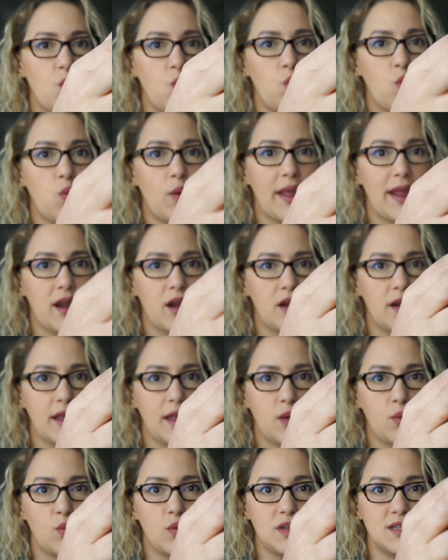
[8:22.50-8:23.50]
where
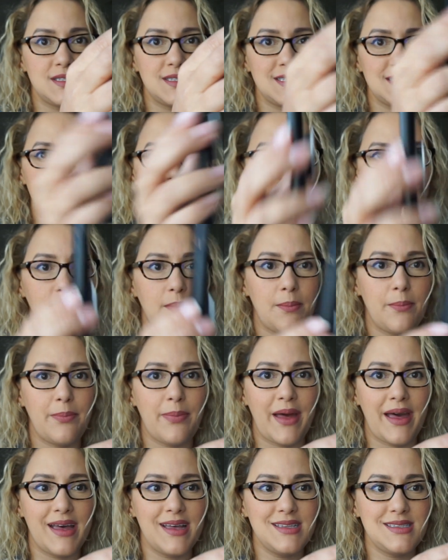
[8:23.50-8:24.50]
it would sit
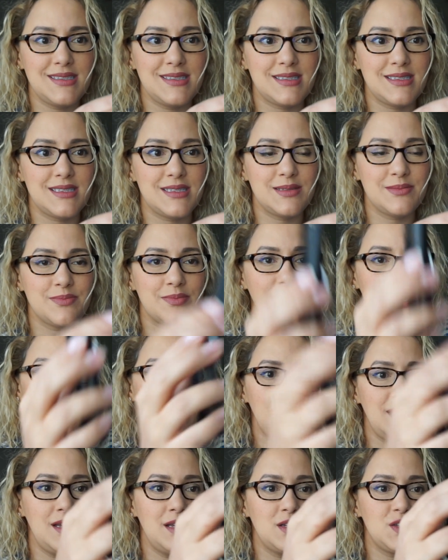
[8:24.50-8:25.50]
best.
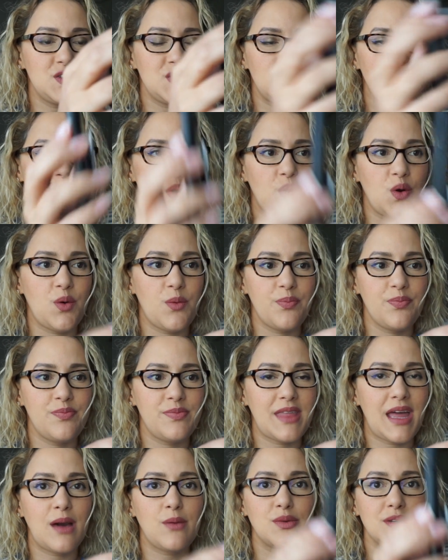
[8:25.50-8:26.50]
So
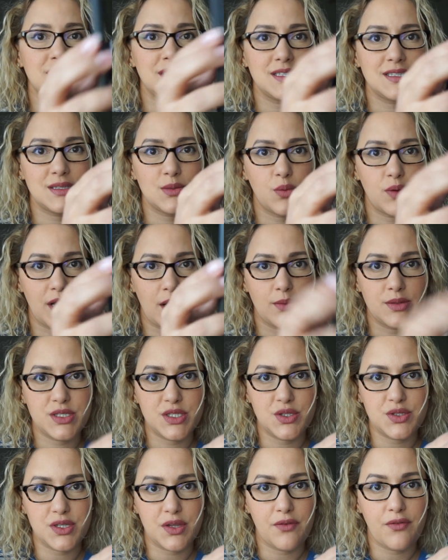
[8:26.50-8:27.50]
that was what I was
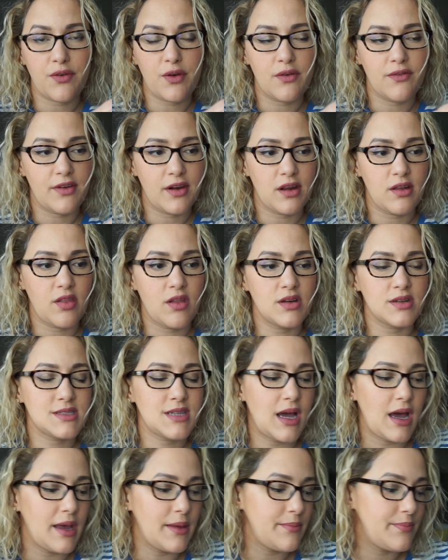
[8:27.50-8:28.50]
using for a very long
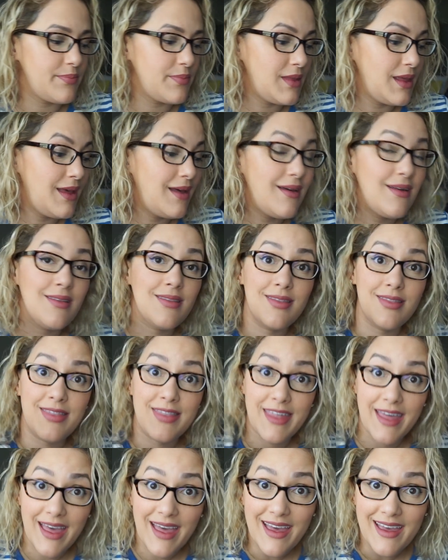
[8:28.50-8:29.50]
time.
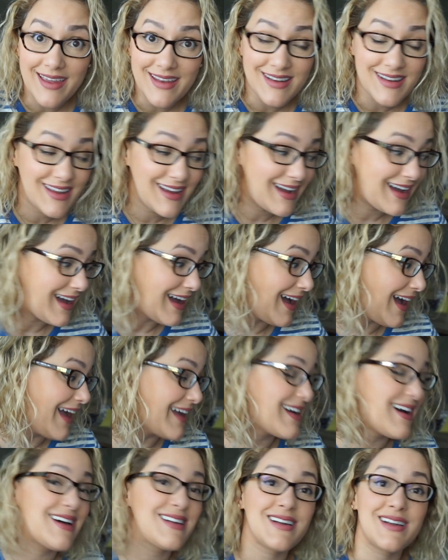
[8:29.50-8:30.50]
Then I
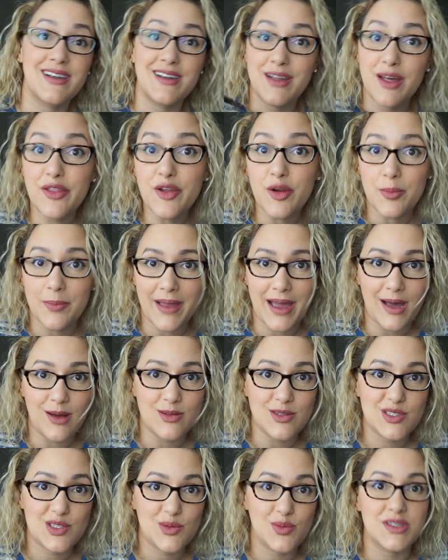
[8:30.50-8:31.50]
got another
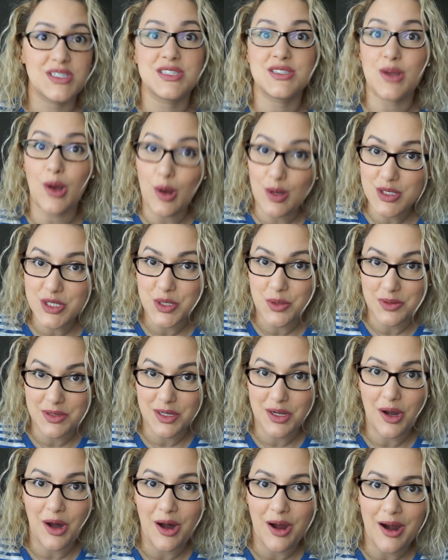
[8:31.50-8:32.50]
mount, which is also in the
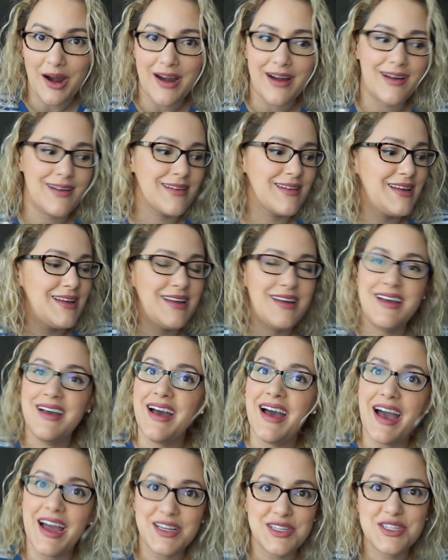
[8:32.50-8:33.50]
car.
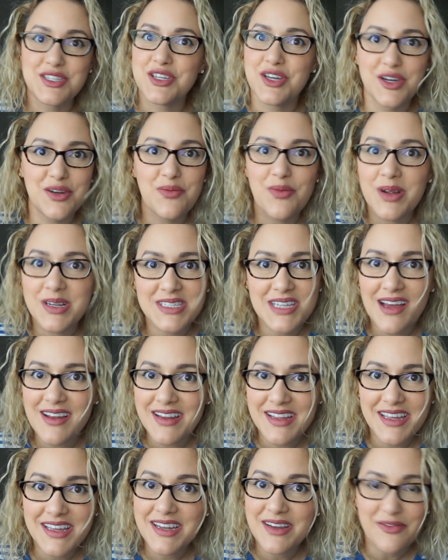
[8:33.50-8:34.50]
I just couldn't run down
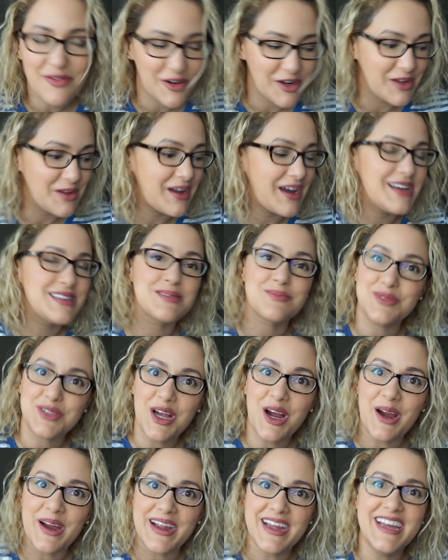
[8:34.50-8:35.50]
and get it for you guys, I'm
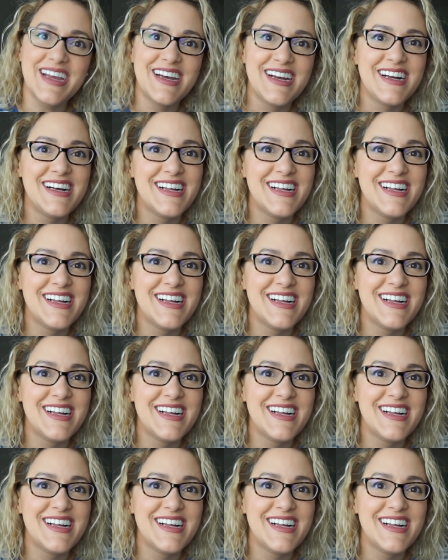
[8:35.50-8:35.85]
sorry.